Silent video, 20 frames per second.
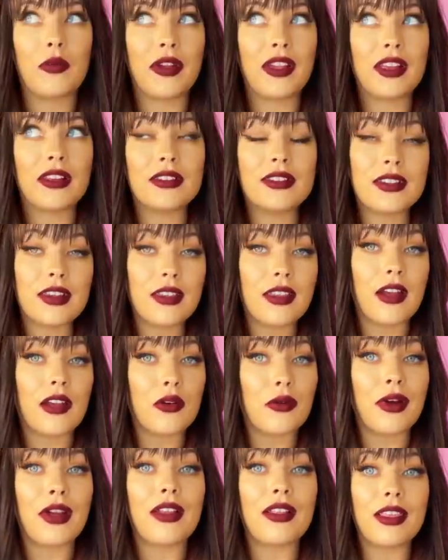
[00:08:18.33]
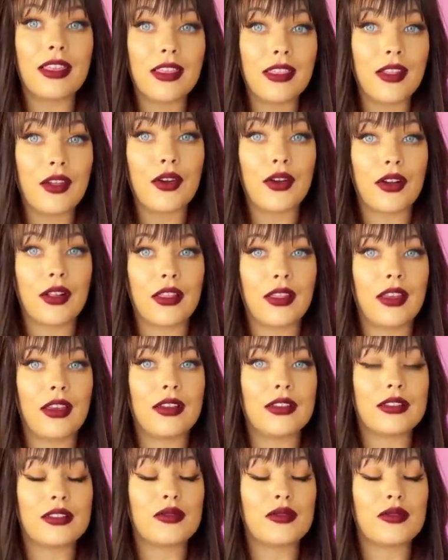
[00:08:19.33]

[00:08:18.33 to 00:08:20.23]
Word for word: We can see that quite literally as